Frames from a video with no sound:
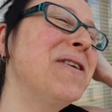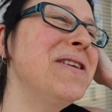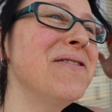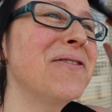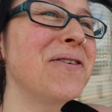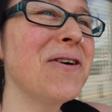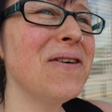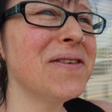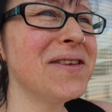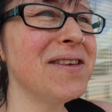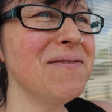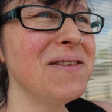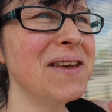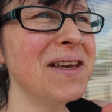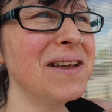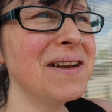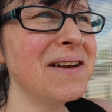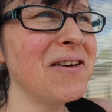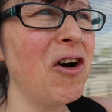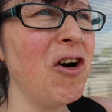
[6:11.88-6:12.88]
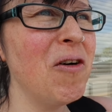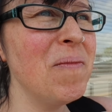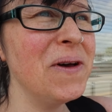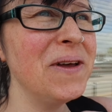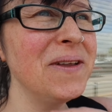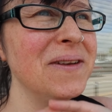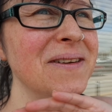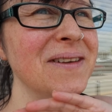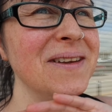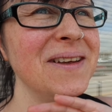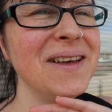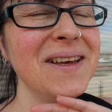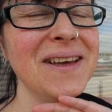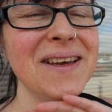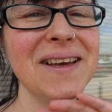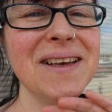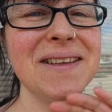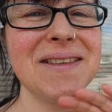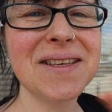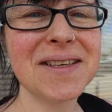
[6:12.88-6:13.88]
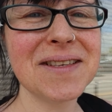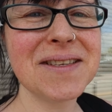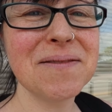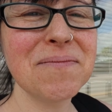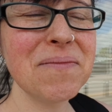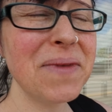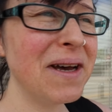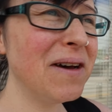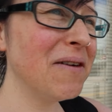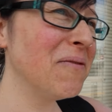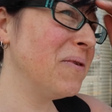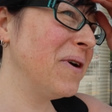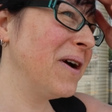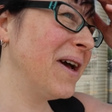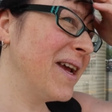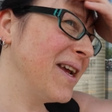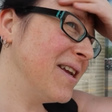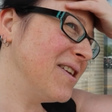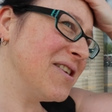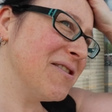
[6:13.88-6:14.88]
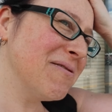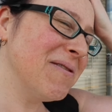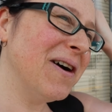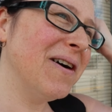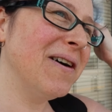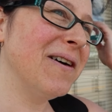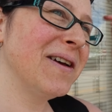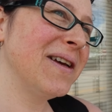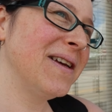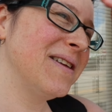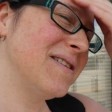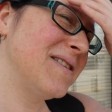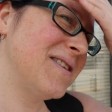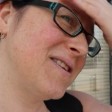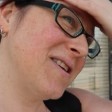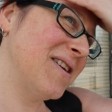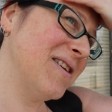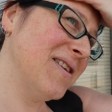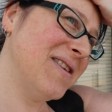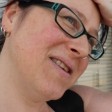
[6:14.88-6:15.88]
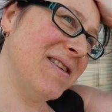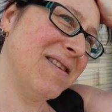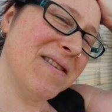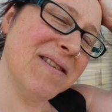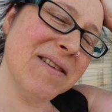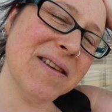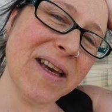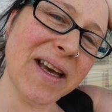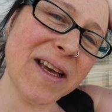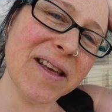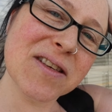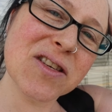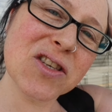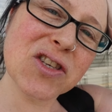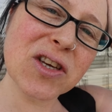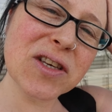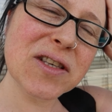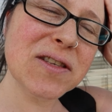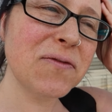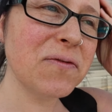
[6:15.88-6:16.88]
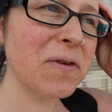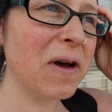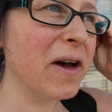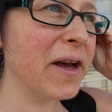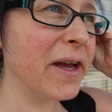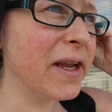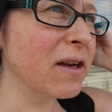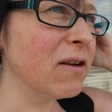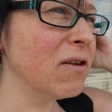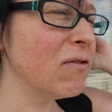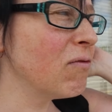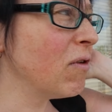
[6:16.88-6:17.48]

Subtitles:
When you've got something in common, it doesn't matter what age you are. It's just fine.